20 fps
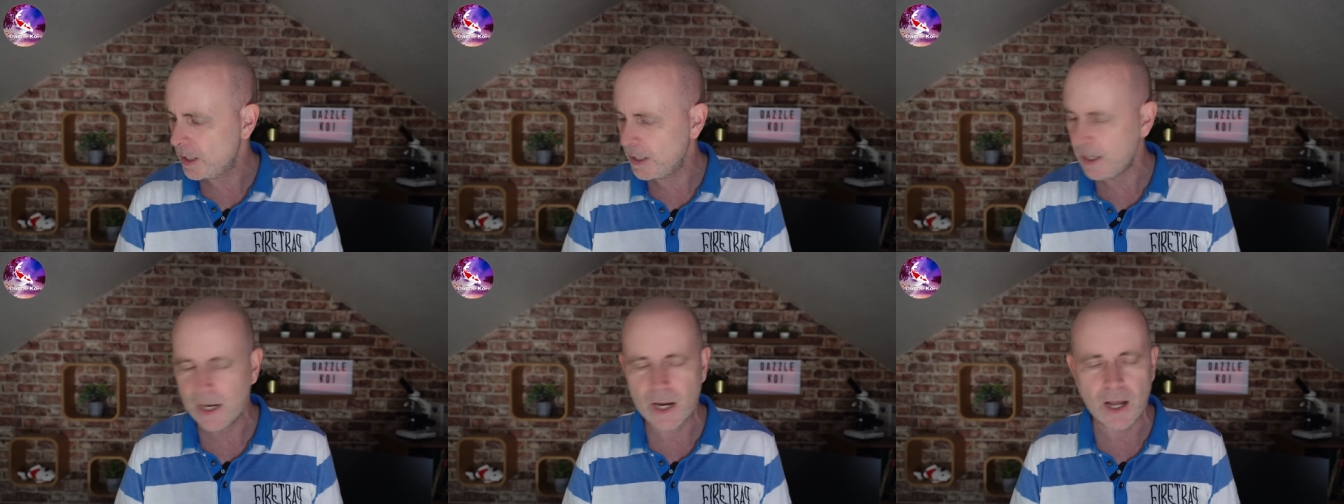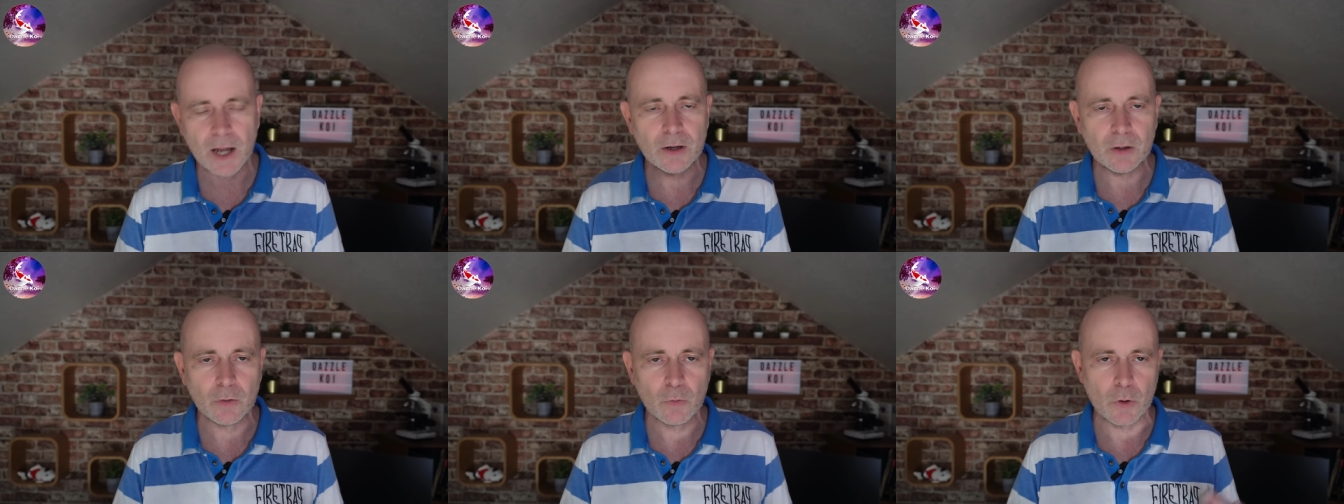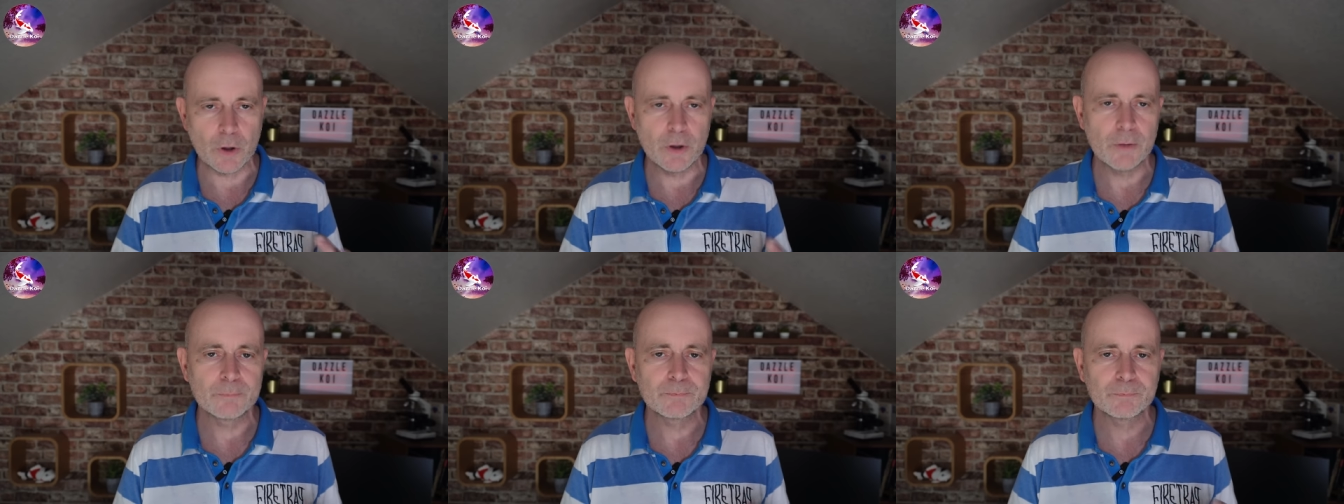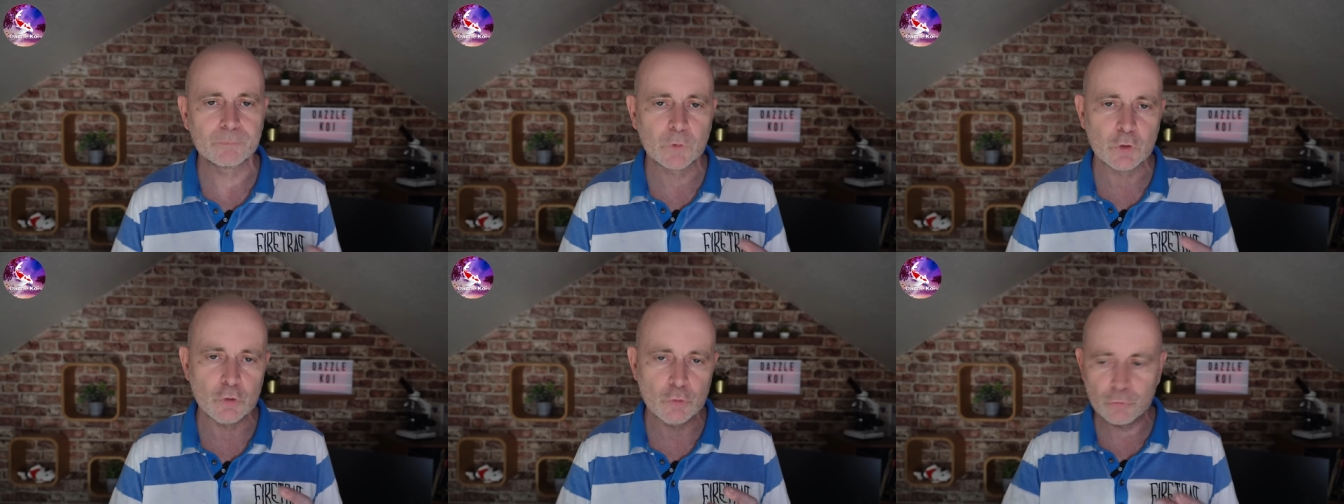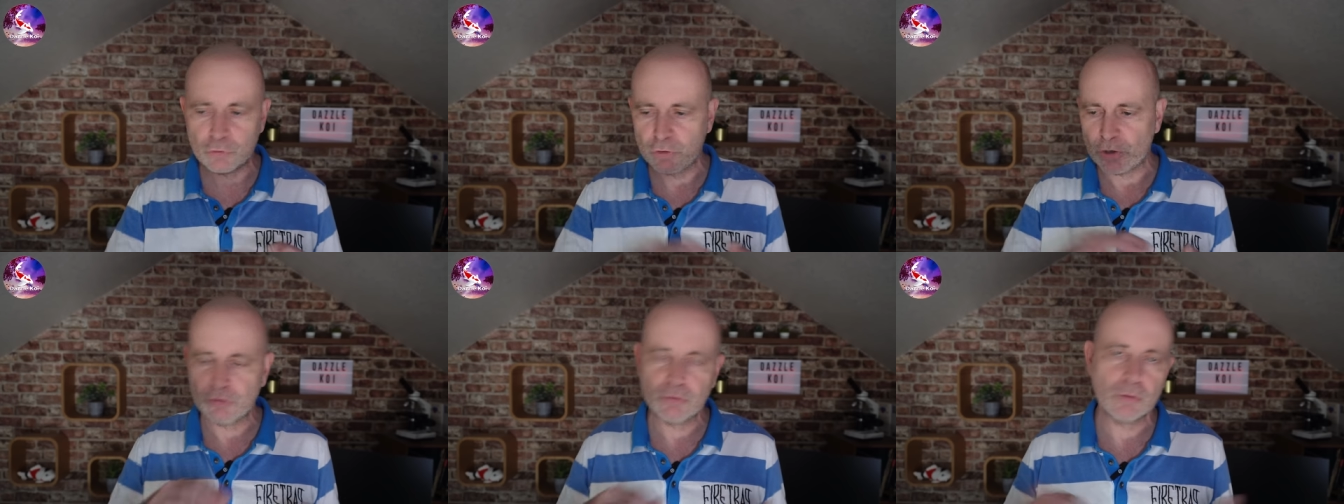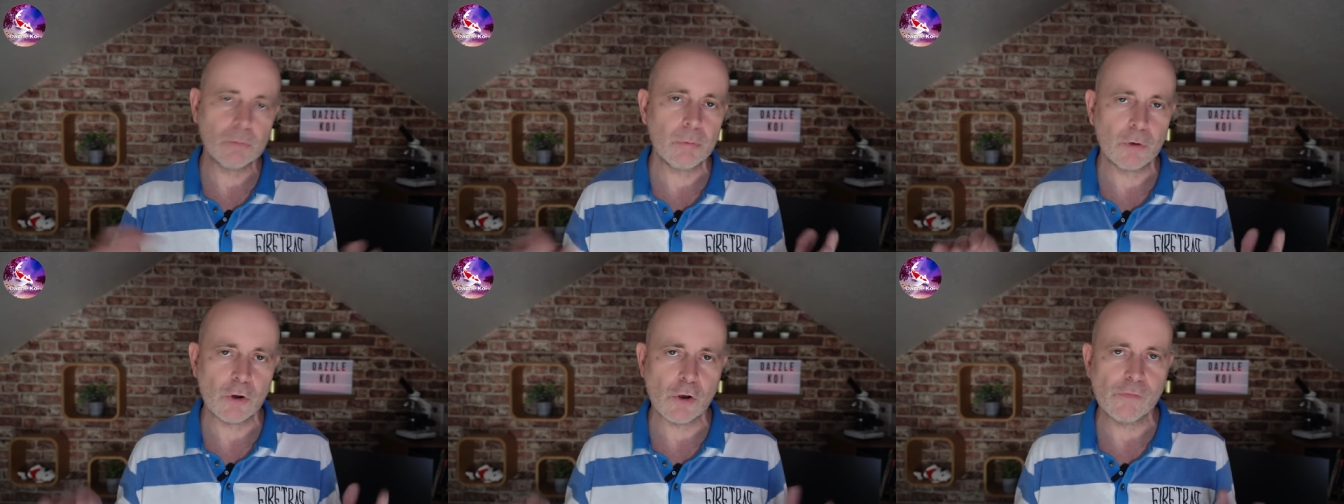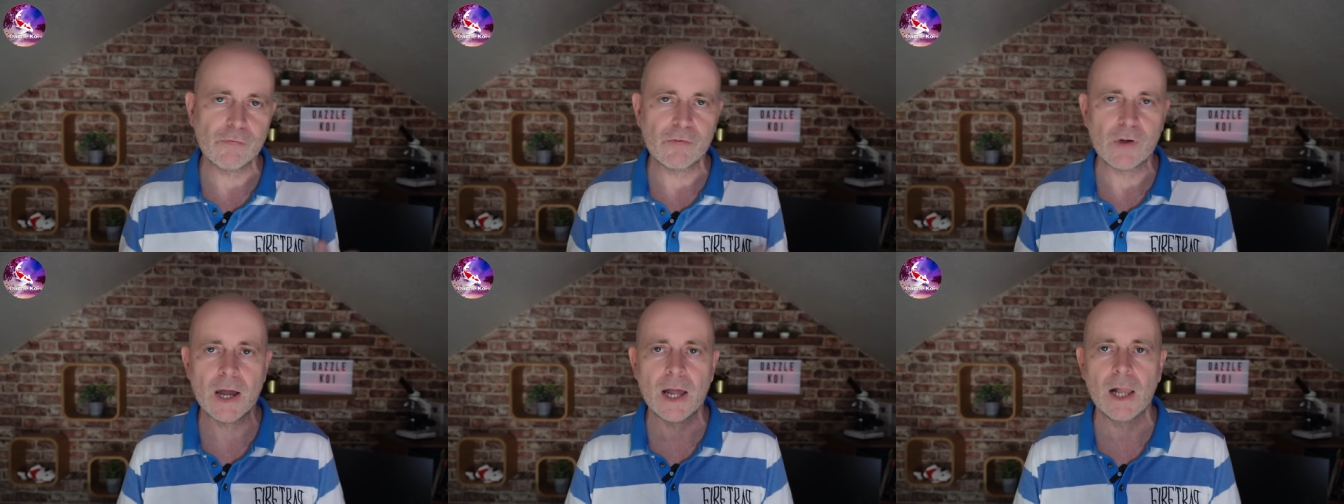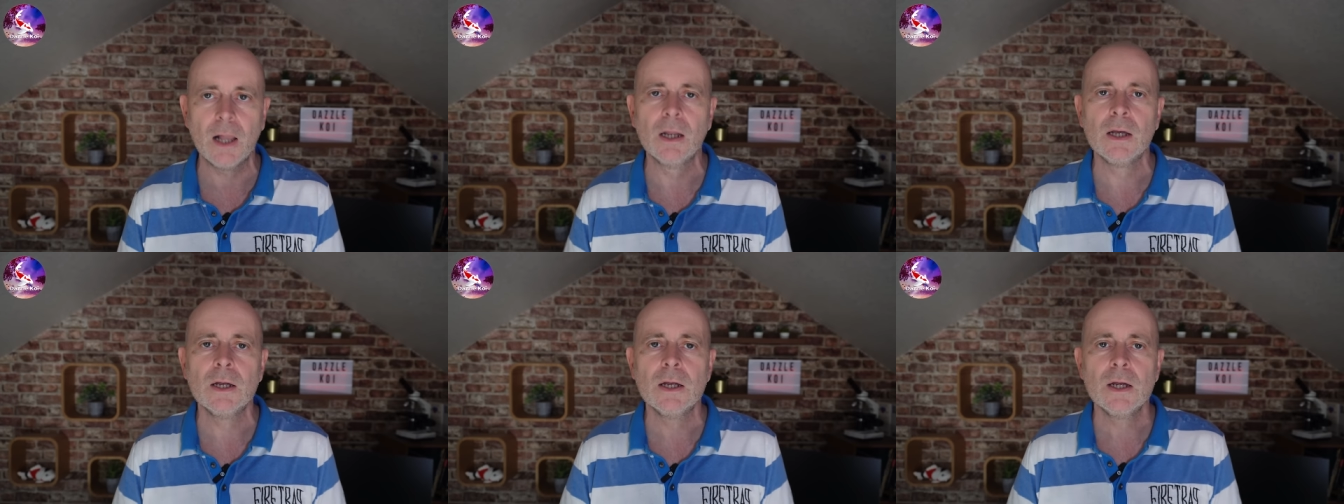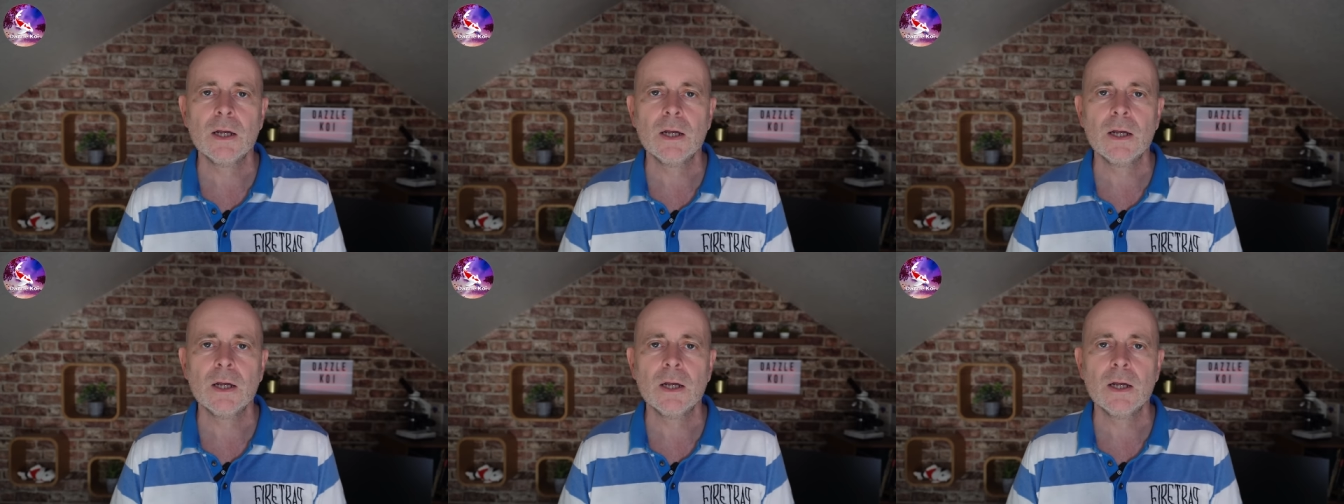inadequate nutrition profile.